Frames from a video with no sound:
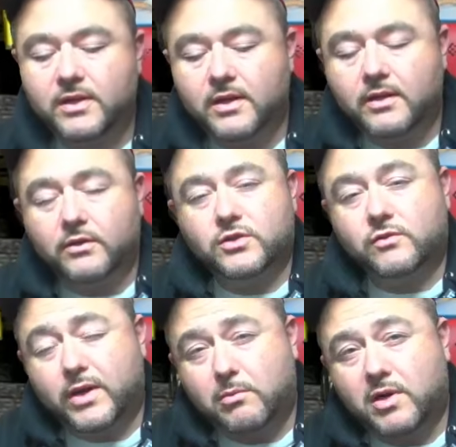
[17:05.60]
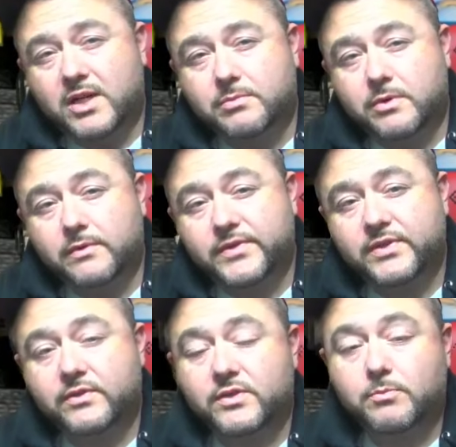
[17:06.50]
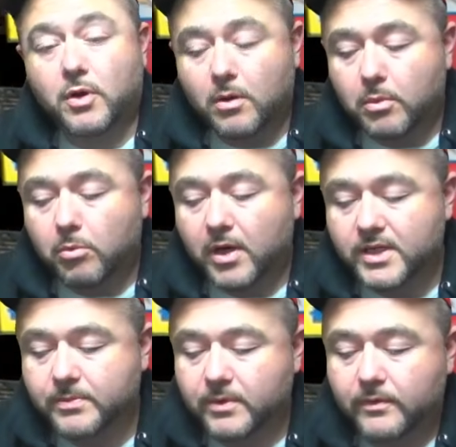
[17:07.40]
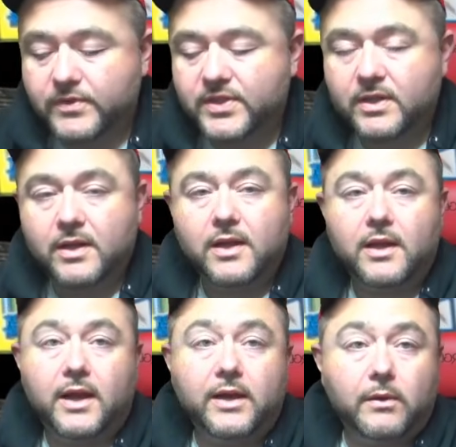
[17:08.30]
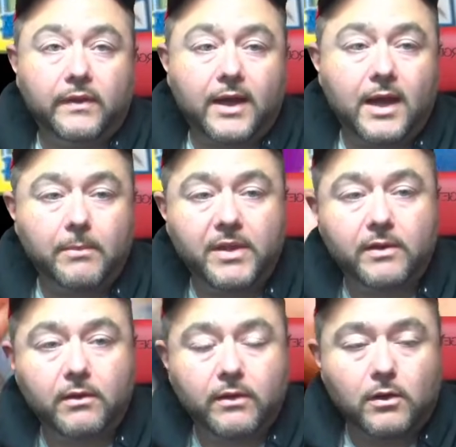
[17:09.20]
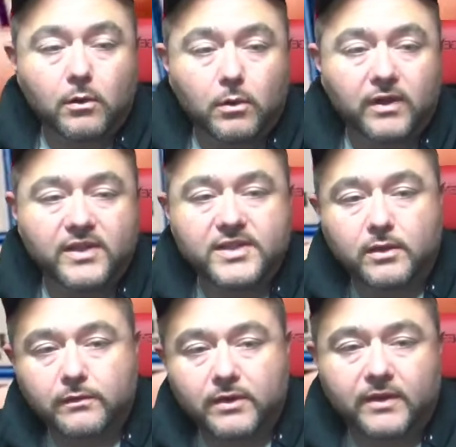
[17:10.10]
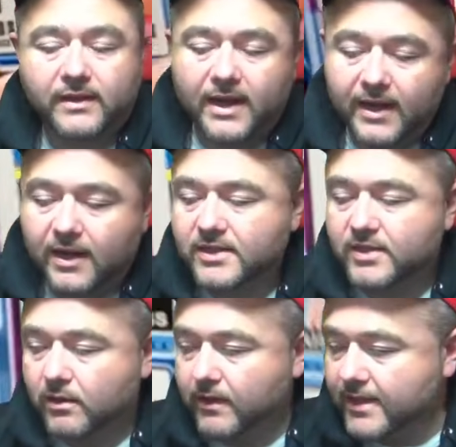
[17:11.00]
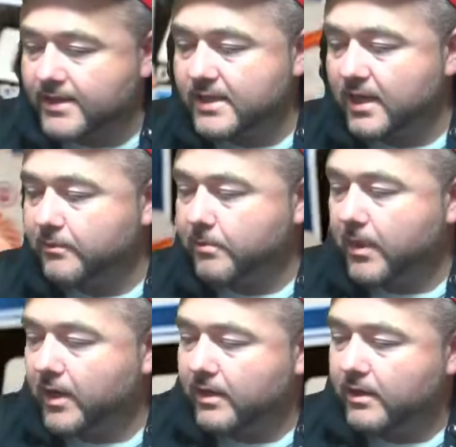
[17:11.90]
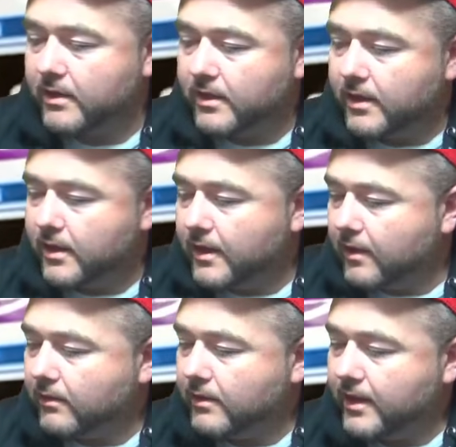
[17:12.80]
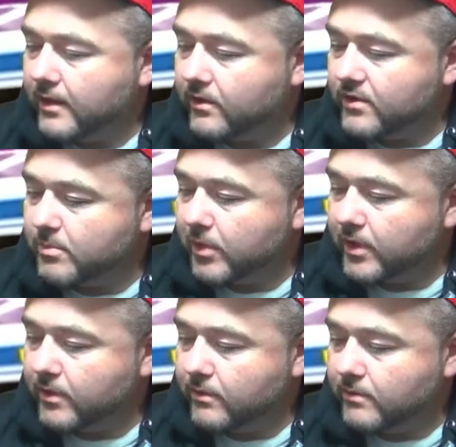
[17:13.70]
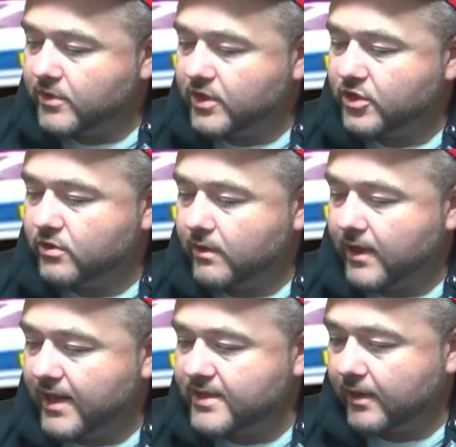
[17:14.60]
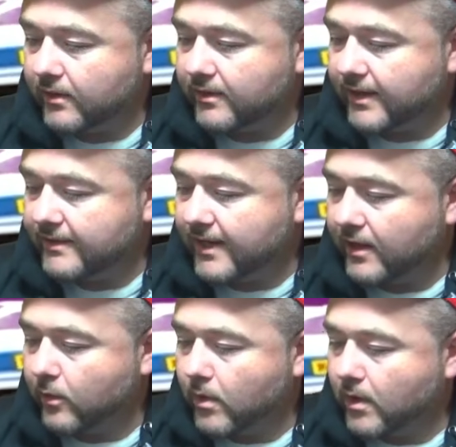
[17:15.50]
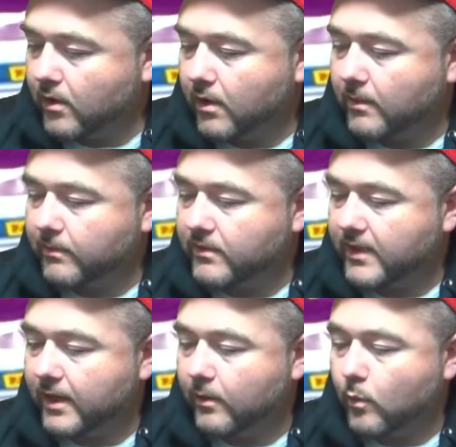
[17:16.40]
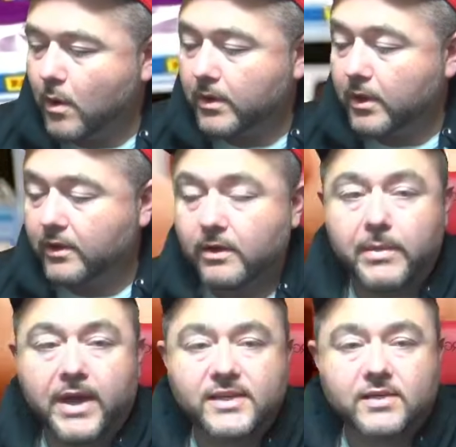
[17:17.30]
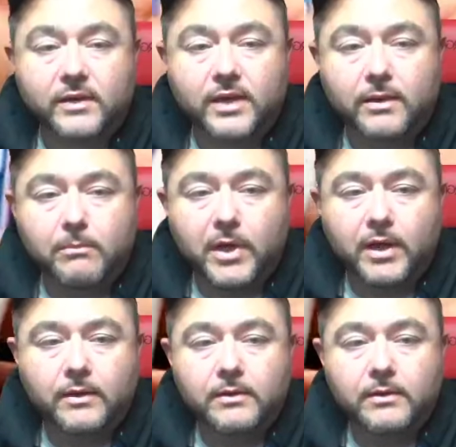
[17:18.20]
There's green press proofs. There's purple press proofs. I know in the hobby there are the gold and the silver and the die cuts and all that stuff, but I don't think there's blue. Just as I looked at that Tyler Warren card, I'm thinking what would look the best on him, but